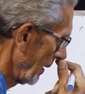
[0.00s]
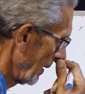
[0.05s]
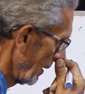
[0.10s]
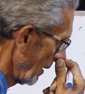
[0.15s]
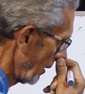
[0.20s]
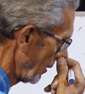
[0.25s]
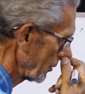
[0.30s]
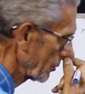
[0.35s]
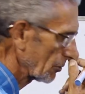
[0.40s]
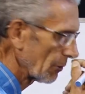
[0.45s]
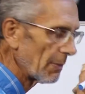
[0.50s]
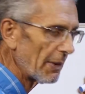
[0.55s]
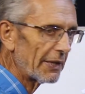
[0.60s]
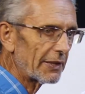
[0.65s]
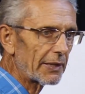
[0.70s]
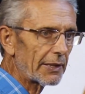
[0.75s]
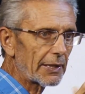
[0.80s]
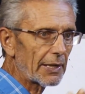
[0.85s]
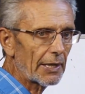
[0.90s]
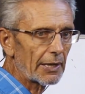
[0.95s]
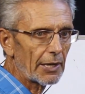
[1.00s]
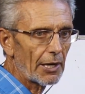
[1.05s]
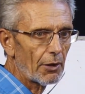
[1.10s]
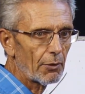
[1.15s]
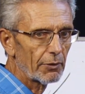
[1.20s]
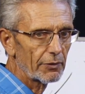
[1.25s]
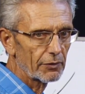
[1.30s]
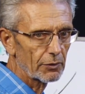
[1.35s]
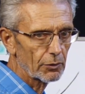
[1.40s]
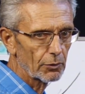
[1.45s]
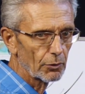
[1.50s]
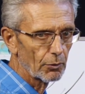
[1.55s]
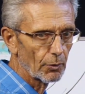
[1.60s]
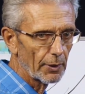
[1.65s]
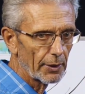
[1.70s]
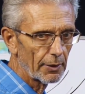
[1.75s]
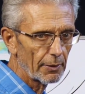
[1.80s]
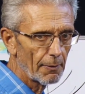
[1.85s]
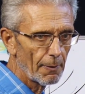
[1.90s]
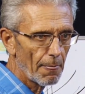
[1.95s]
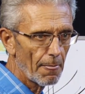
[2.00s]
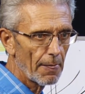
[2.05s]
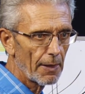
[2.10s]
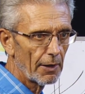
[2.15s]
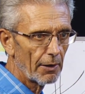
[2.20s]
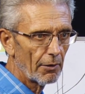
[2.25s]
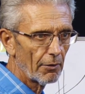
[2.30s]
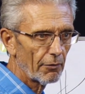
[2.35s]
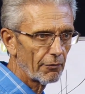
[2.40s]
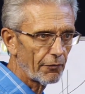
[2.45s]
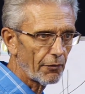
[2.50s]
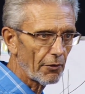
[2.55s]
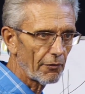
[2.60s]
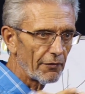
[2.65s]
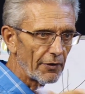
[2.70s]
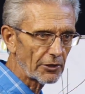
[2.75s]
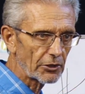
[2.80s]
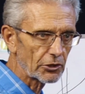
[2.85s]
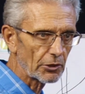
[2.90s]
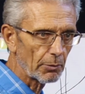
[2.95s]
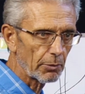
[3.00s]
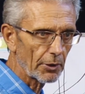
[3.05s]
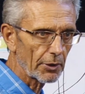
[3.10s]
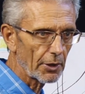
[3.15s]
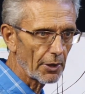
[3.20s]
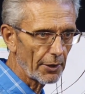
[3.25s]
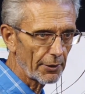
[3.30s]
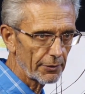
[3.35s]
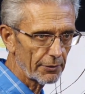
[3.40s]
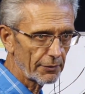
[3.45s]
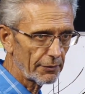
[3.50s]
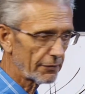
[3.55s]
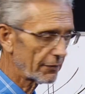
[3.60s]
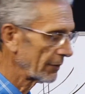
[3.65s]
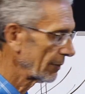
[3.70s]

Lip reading: Also, Madre Cacao is a good one for vegetable gardens.